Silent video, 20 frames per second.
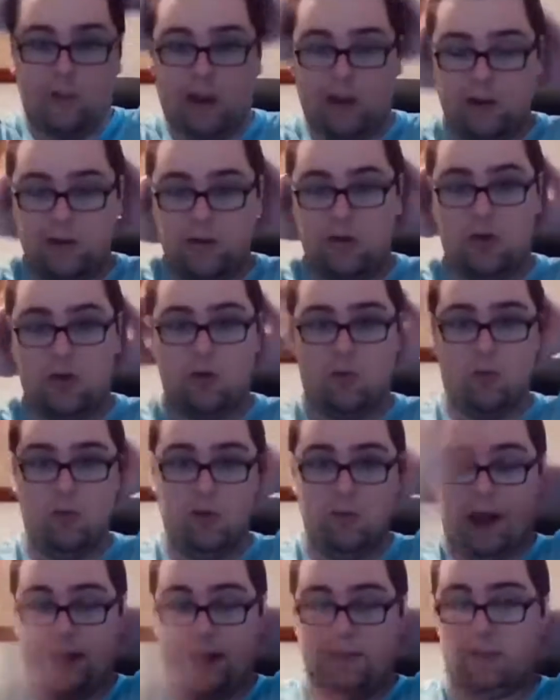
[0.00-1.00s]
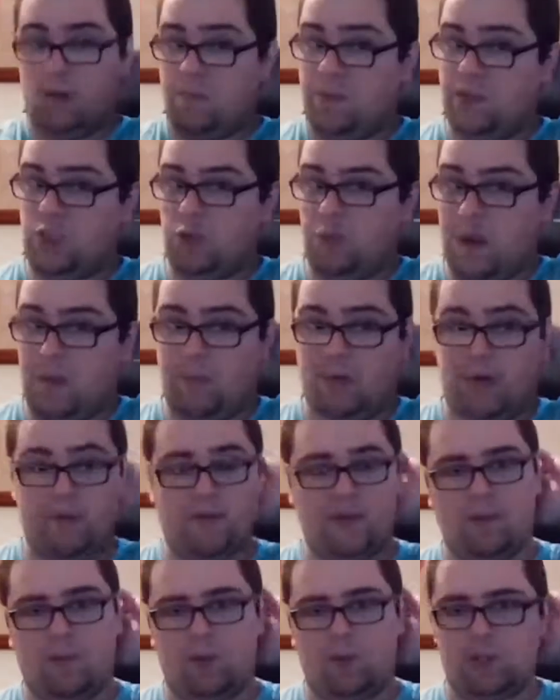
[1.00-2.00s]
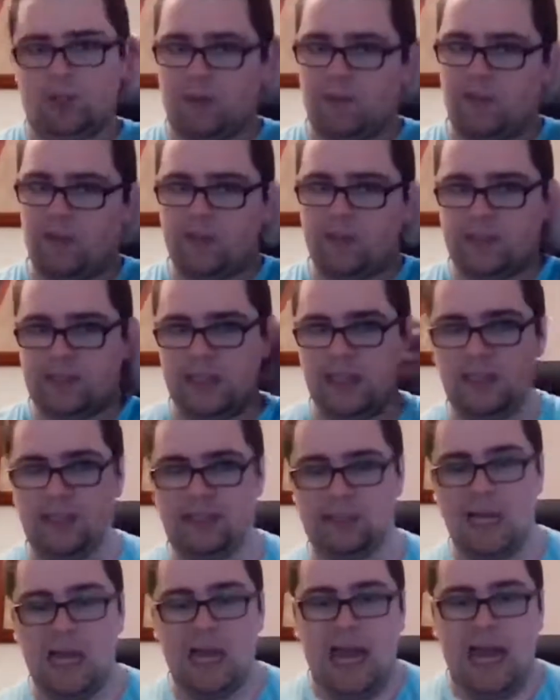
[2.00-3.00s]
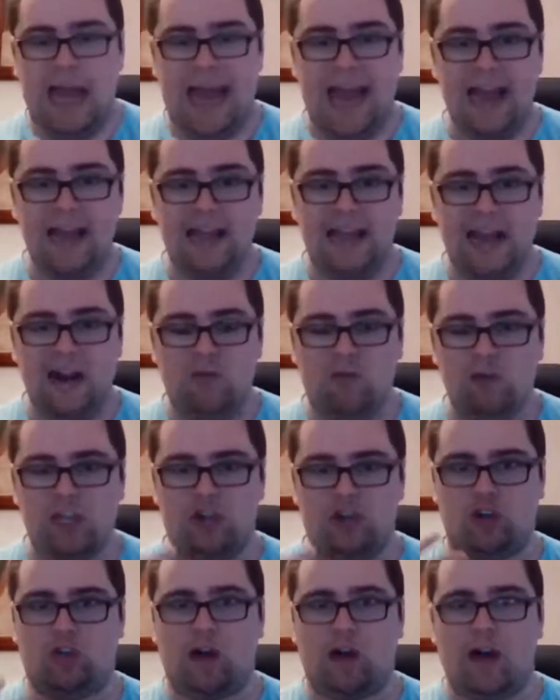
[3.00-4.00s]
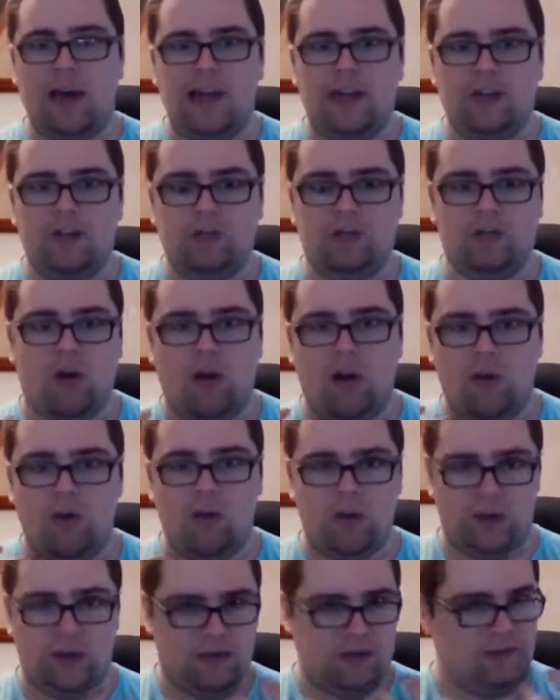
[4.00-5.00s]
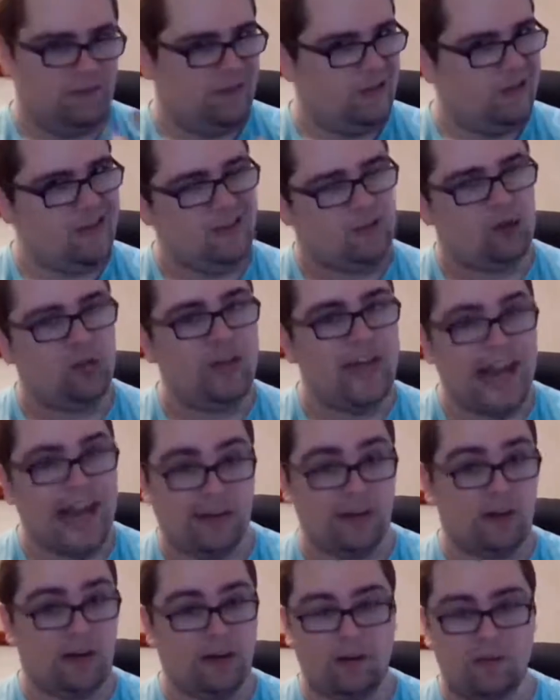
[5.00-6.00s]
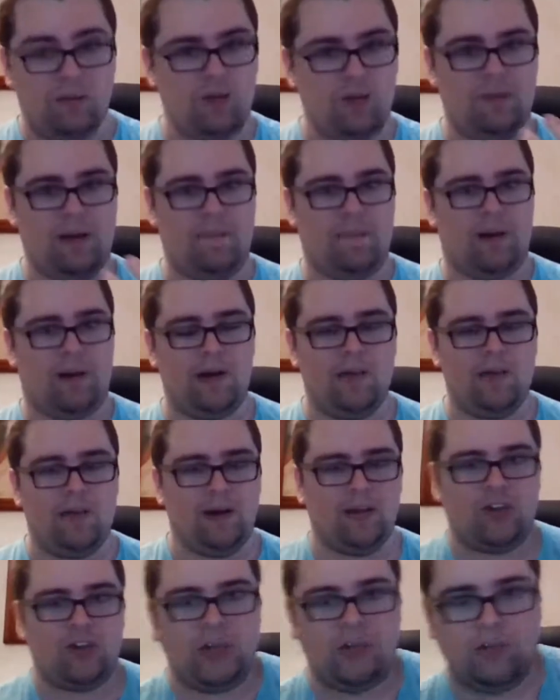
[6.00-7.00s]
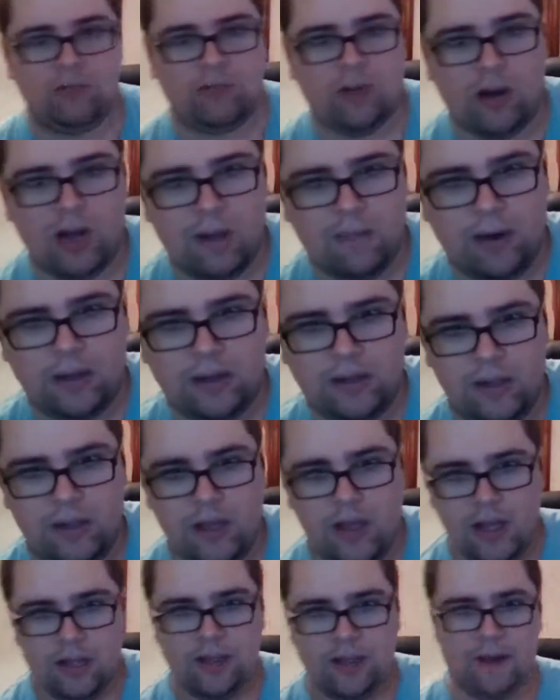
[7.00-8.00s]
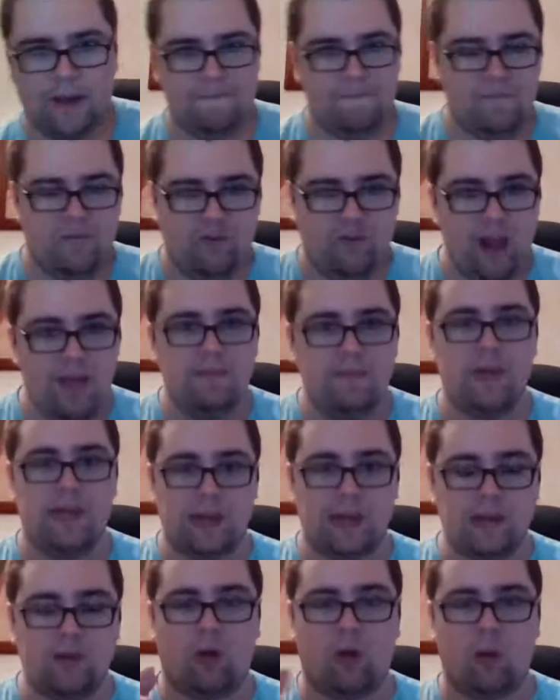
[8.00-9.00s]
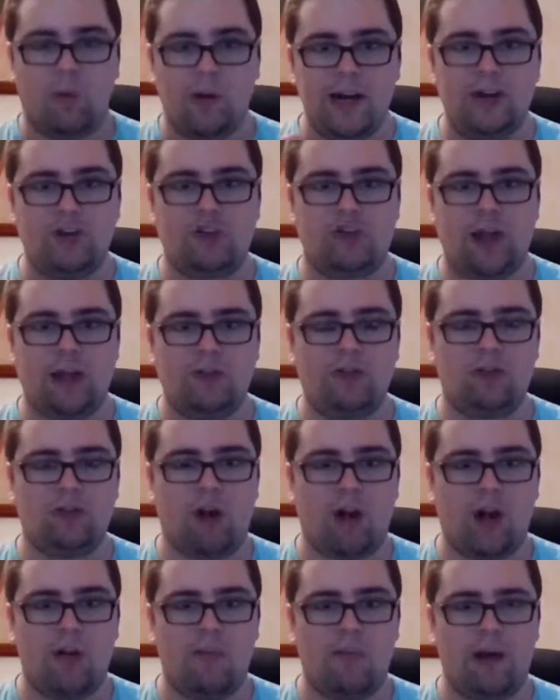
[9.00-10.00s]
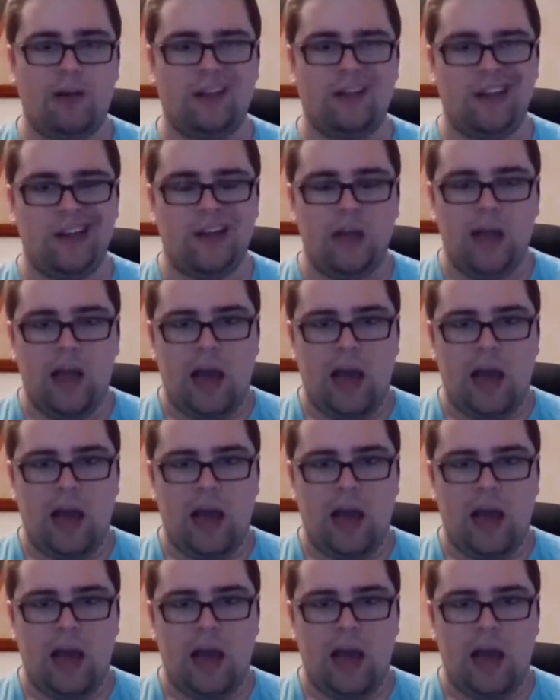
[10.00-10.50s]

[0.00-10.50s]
we run, uh, we write on a piece of paper even the most obvious things, and then we try to talk uh, uh, together with my partner. I try to talk about the framing and already try to talk about